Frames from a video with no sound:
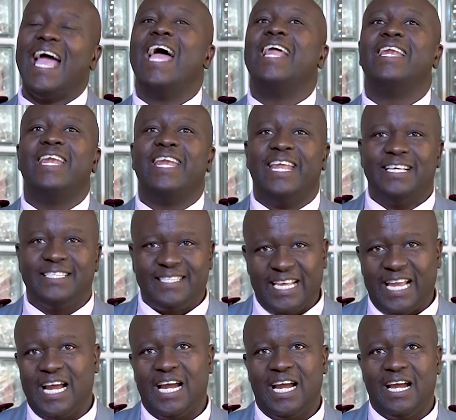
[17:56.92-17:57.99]
and
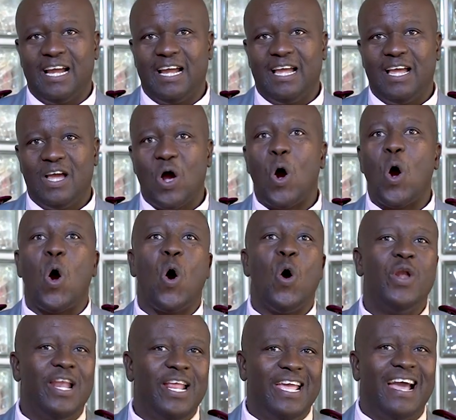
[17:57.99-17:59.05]
nursing,
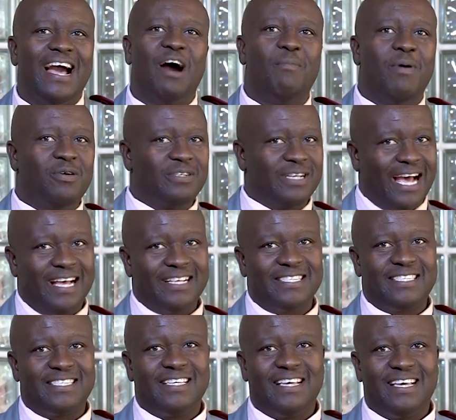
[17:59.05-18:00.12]
only about
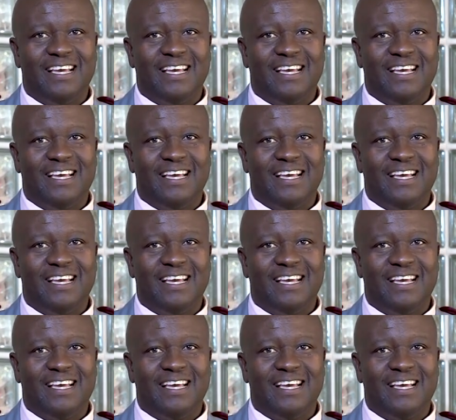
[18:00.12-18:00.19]
us.